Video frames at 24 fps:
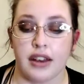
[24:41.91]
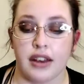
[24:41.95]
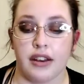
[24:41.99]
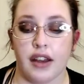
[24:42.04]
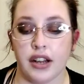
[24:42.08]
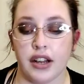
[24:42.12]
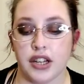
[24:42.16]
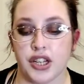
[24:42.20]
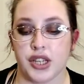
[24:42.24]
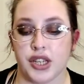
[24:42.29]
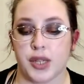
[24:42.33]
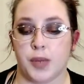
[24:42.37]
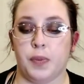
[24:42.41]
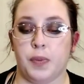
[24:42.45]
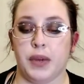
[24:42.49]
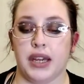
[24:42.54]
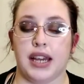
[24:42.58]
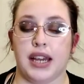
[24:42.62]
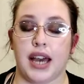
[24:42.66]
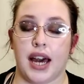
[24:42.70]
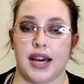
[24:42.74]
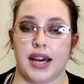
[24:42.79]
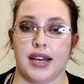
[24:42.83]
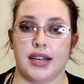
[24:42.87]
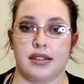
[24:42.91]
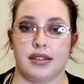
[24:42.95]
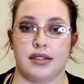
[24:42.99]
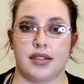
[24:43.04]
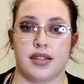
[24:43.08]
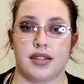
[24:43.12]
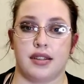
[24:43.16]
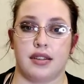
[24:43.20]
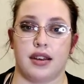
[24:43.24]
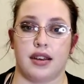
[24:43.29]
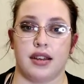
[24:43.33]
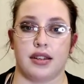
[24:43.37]
Not just
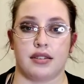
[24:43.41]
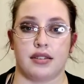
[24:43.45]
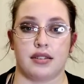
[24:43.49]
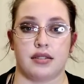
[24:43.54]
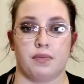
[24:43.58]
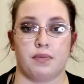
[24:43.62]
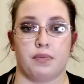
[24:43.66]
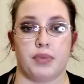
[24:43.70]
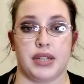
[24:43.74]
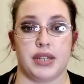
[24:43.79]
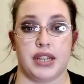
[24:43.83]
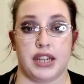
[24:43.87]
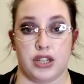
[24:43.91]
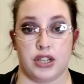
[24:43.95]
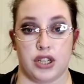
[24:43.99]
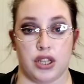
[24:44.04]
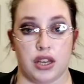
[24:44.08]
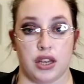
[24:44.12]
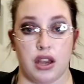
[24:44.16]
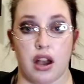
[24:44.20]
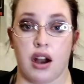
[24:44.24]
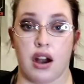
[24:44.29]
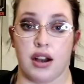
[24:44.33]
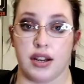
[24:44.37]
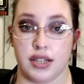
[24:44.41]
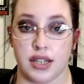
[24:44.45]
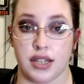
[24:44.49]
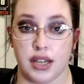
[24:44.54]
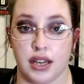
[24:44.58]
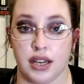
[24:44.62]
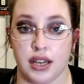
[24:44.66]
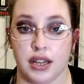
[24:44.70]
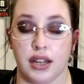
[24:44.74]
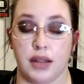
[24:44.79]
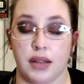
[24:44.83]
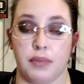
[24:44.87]
because it's potentially
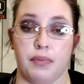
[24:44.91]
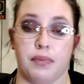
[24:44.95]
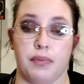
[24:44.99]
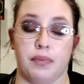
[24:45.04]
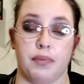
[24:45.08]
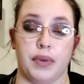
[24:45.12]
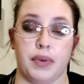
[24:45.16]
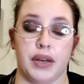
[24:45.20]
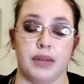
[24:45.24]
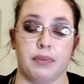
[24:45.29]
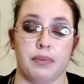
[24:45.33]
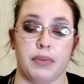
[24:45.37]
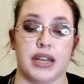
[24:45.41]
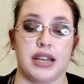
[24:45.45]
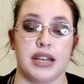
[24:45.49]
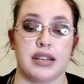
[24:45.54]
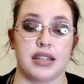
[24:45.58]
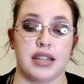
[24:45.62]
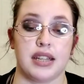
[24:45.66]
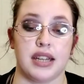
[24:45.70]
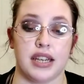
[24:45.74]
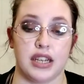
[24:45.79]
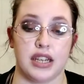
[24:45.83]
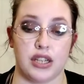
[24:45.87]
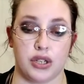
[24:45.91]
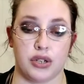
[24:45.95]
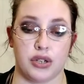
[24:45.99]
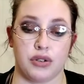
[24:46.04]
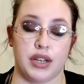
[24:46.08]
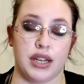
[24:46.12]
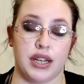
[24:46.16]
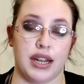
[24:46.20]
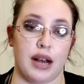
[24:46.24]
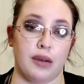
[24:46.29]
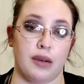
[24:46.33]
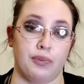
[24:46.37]
haunted, and but because of the
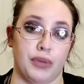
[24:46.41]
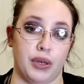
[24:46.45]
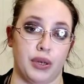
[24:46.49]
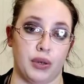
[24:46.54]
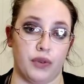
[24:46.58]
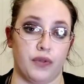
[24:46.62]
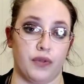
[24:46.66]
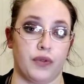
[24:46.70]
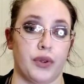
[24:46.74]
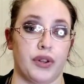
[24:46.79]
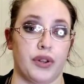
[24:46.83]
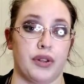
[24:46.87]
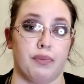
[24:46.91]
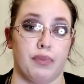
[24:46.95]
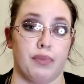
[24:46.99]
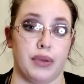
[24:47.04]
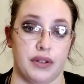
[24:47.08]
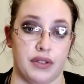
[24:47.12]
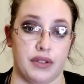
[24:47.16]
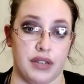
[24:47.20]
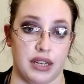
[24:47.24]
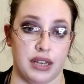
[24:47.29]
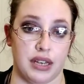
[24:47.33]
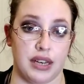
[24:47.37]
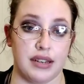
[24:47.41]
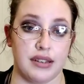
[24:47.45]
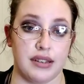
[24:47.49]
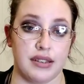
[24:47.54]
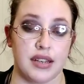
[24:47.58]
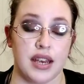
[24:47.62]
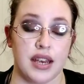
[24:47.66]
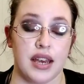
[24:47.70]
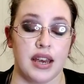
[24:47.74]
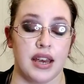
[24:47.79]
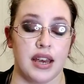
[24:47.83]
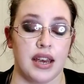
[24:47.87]
history and how beautiful the building
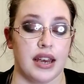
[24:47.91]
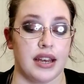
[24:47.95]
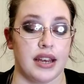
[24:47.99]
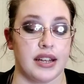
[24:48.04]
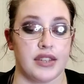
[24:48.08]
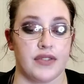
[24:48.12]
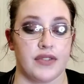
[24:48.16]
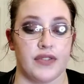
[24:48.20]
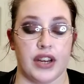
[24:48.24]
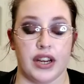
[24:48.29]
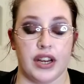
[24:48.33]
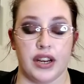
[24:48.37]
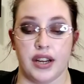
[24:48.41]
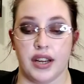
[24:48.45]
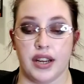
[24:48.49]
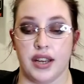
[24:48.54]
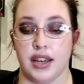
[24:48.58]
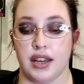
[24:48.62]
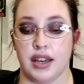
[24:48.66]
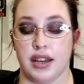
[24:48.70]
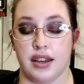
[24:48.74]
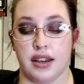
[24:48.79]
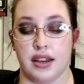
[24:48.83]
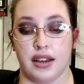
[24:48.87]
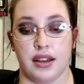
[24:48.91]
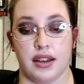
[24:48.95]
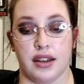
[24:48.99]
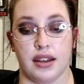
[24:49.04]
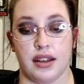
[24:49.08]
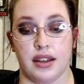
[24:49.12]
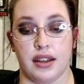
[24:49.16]
is. It's very